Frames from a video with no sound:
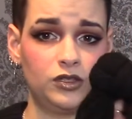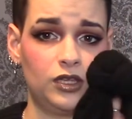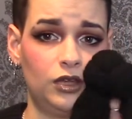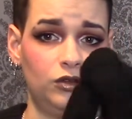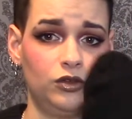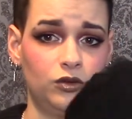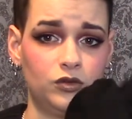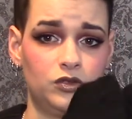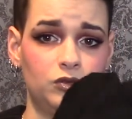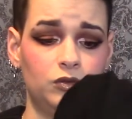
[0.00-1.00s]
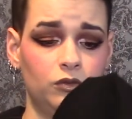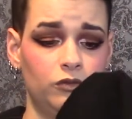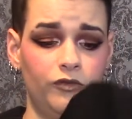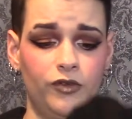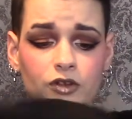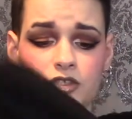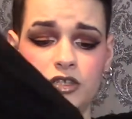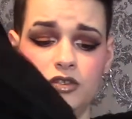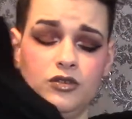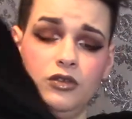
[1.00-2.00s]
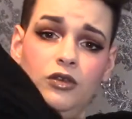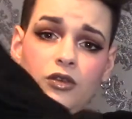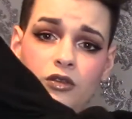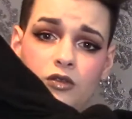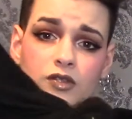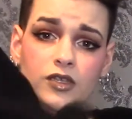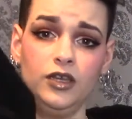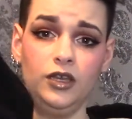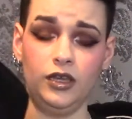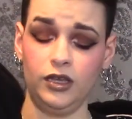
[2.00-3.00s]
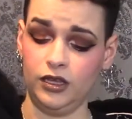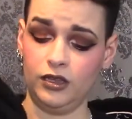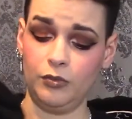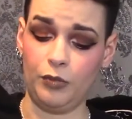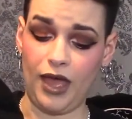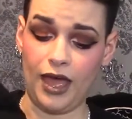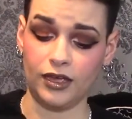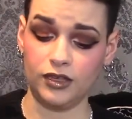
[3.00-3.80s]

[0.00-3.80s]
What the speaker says: and you can also reverse it so you can use it at the back.